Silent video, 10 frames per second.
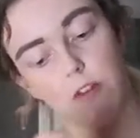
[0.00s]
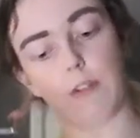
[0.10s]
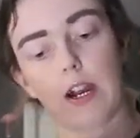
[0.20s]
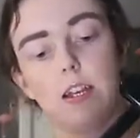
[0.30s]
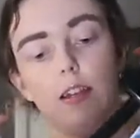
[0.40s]

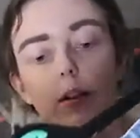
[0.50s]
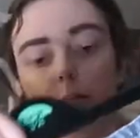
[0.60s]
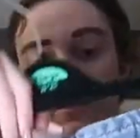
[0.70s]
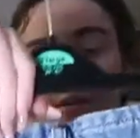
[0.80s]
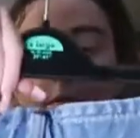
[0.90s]
Right, there
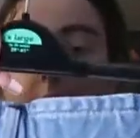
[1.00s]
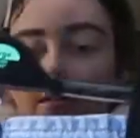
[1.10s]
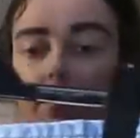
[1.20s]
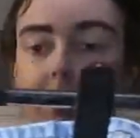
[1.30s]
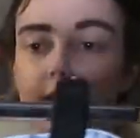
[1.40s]
we go.
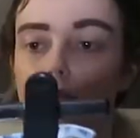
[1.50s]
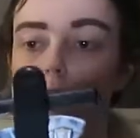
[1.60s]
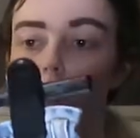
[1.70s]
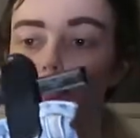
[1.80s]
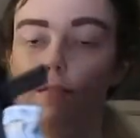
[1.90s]

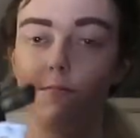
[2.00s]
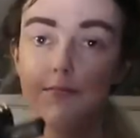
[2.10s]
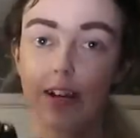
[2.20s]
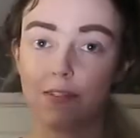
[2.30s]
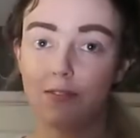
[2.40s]

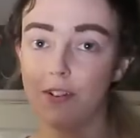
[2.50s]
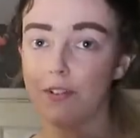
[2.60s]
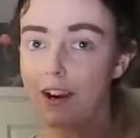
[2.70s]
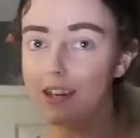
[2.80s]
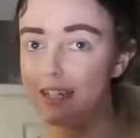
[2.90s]
Effort,
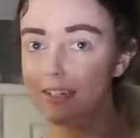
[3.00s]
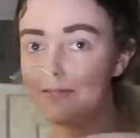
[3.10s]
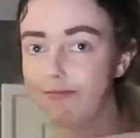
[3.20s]
right?